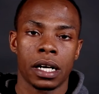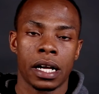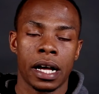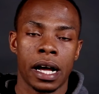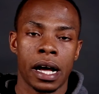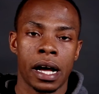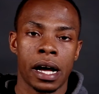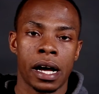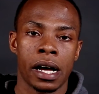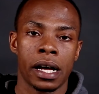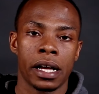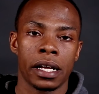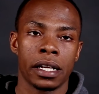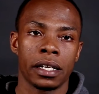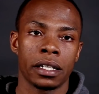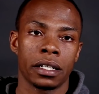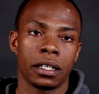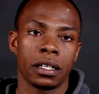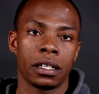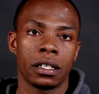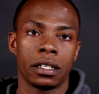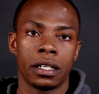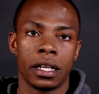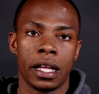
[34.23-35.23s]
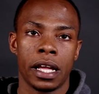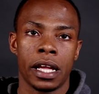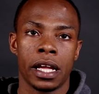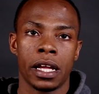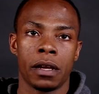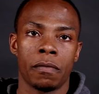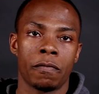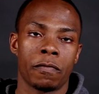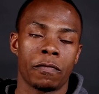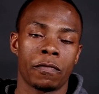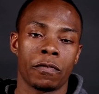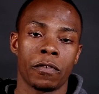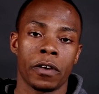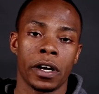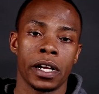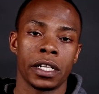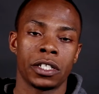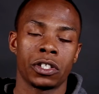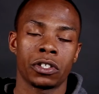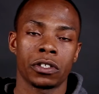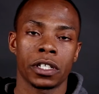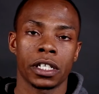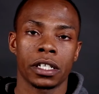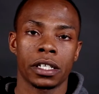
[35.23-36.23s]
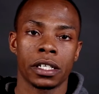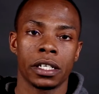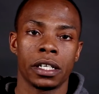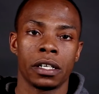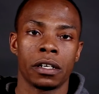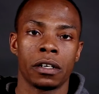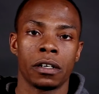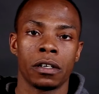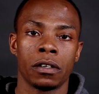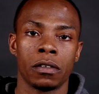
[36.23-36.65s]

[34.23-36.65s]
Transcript: guy named Frederick, and